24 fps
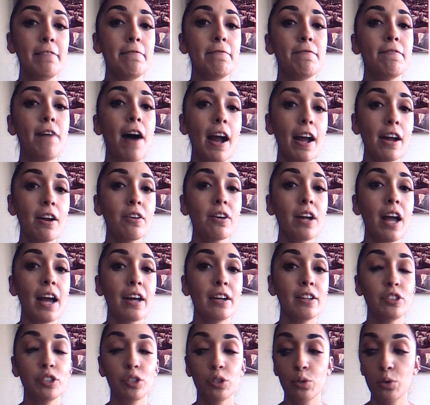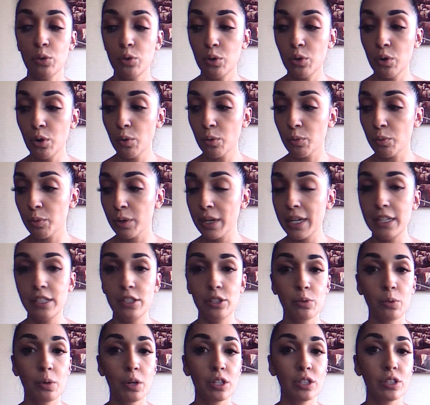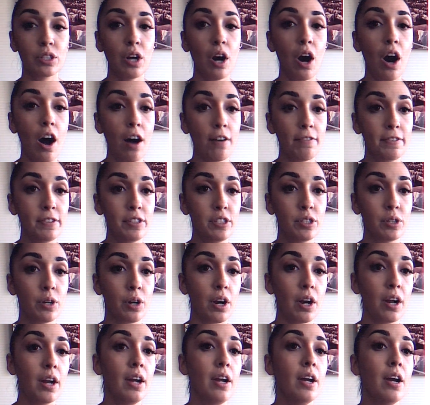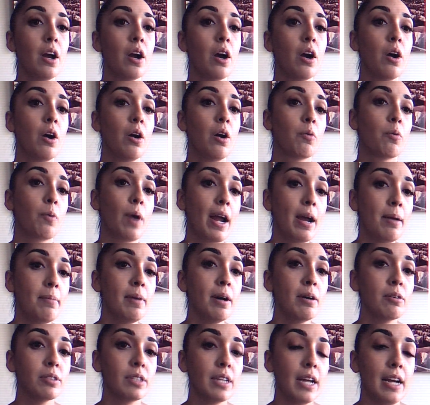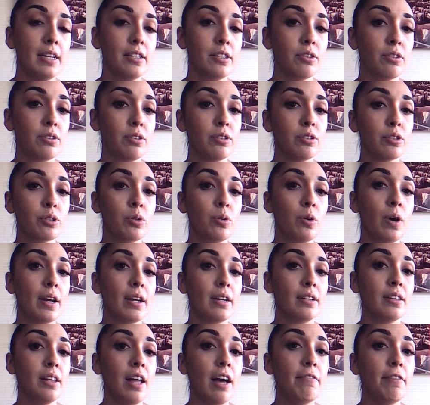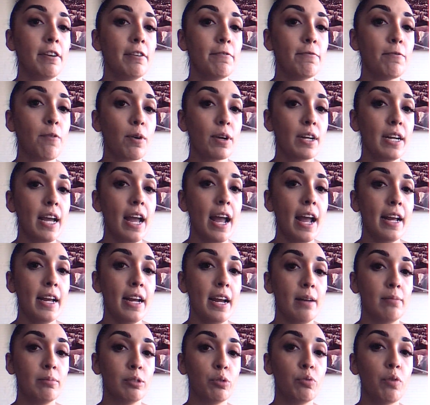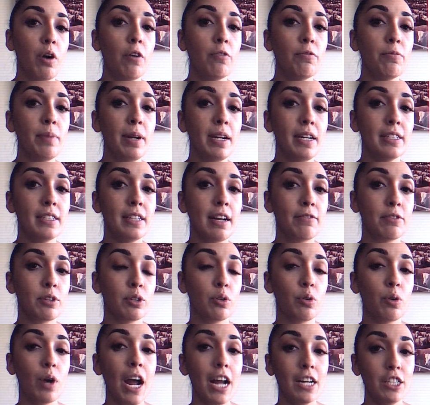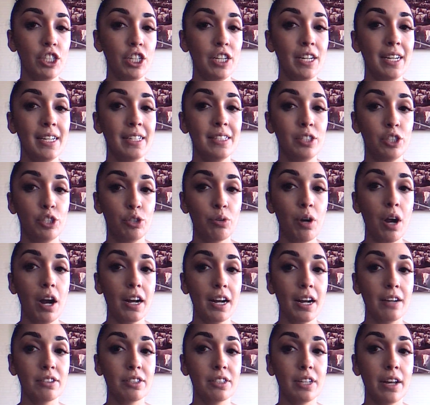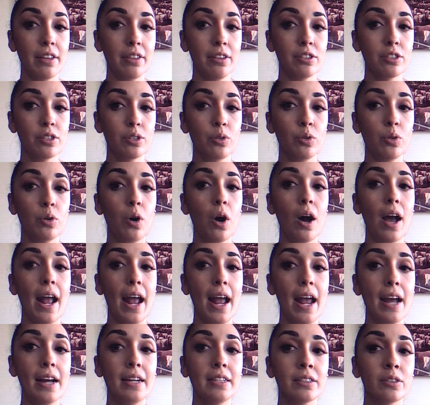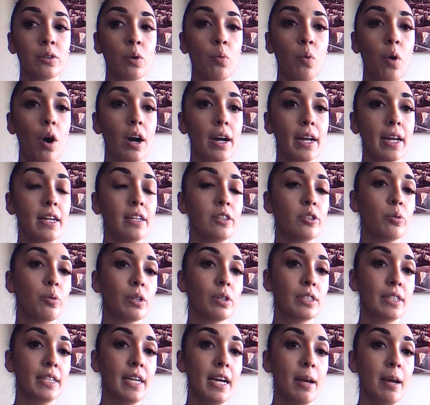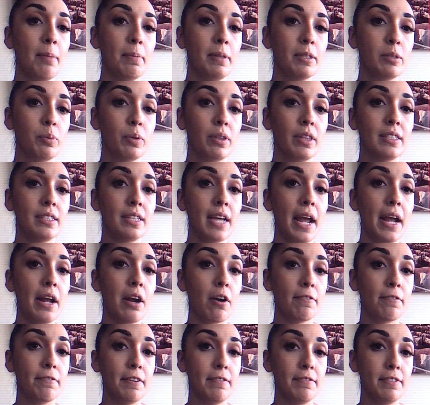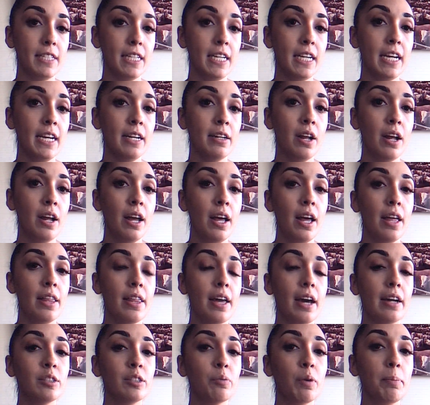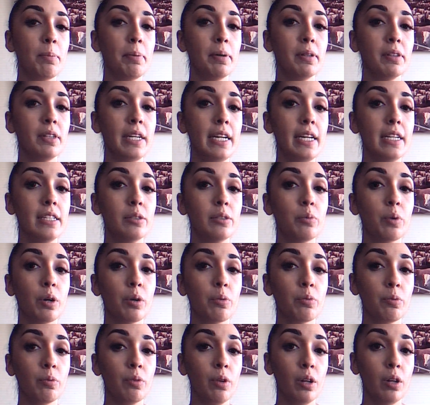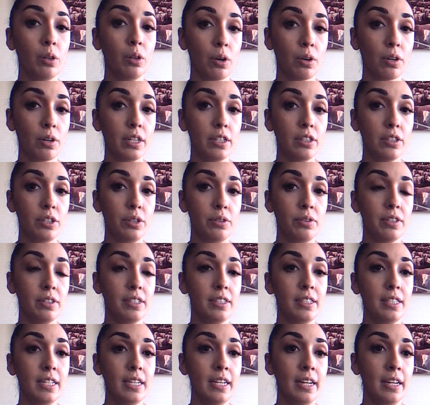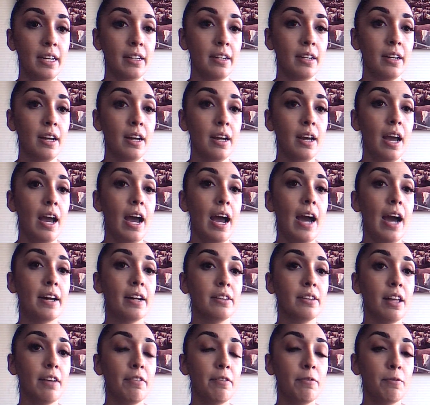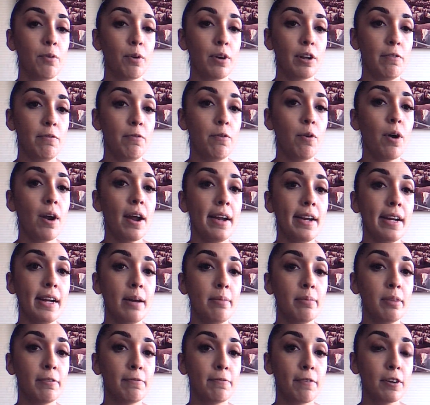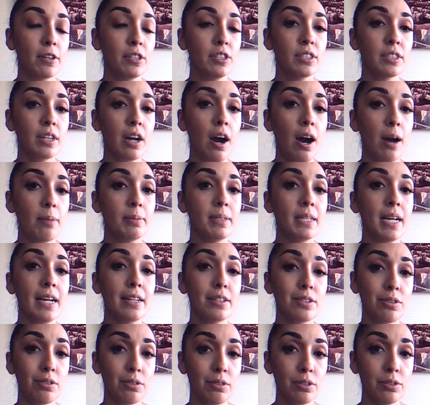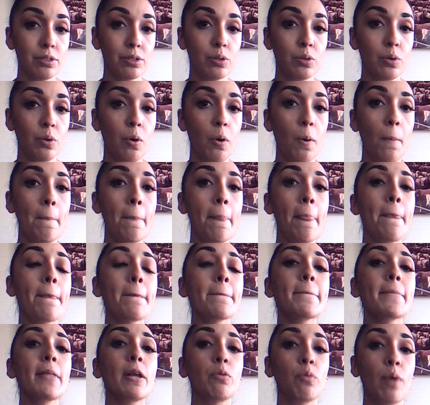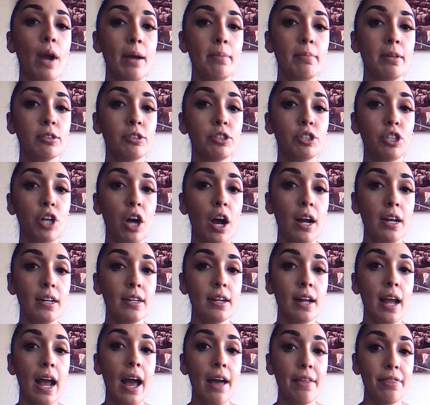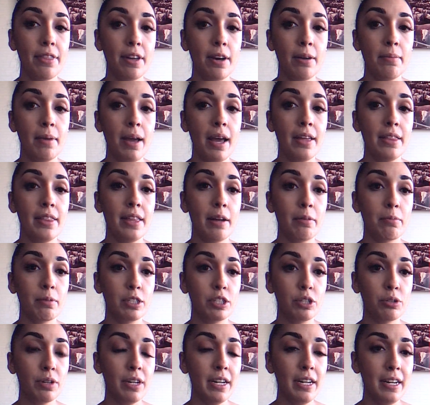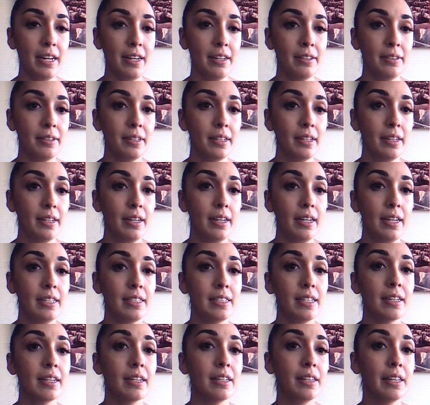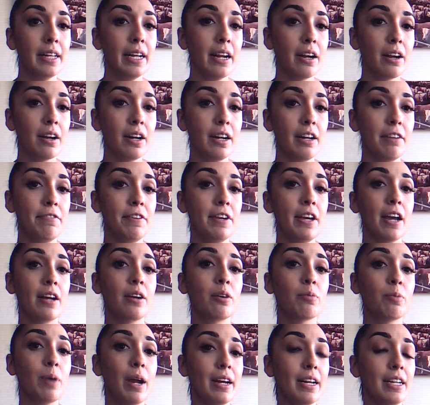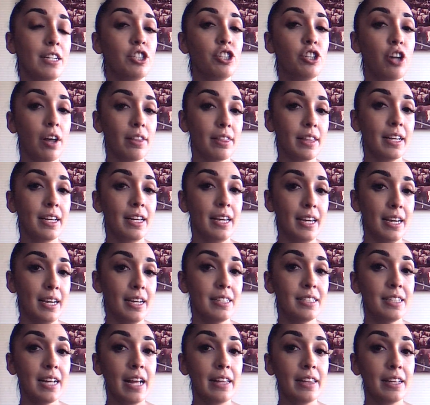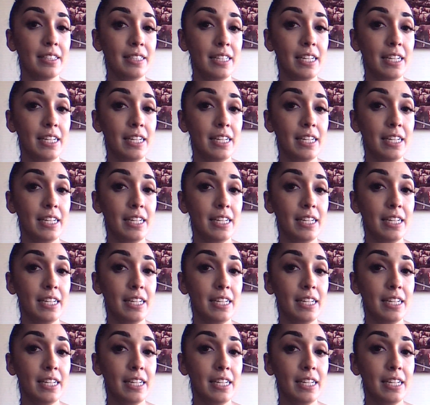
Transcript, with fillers: he fired at a school resource officer. Ramos entered the school at 11:40 a.m., 12 minutes after crashing his truck outside the school and walking towards campus with his AR-15. That is when police were alerted to the scene. At 11:44 a.m., the first cops entered the school. Ramos shot at them and they retreated. It's unclear if he had already shot the kids and the